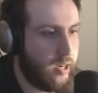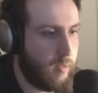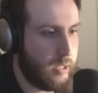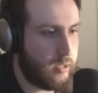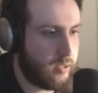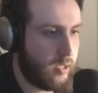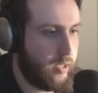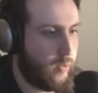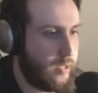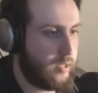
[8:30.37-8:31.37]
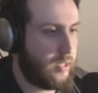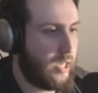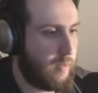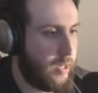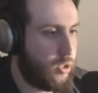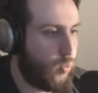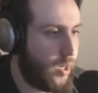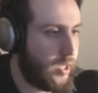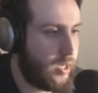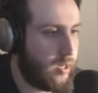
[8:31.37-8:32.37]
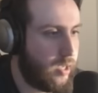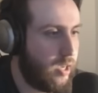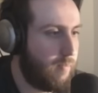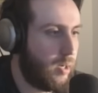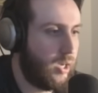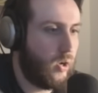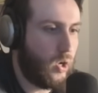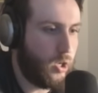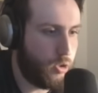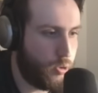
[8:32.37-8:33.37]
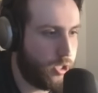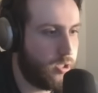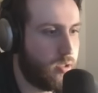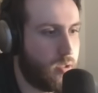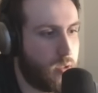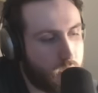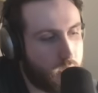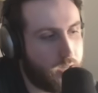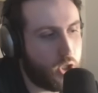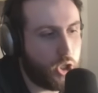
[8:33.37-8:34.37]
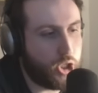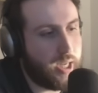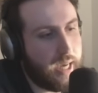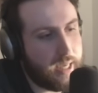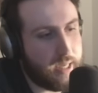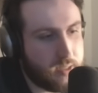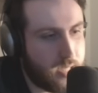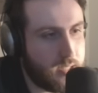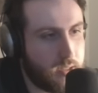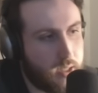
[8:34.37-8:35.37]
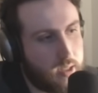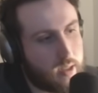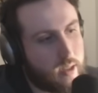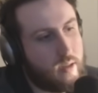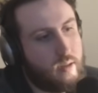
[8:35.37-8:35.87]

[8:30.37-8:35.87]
an elemental skill increases attack by 20 and EM by 100, and charge attack extends this.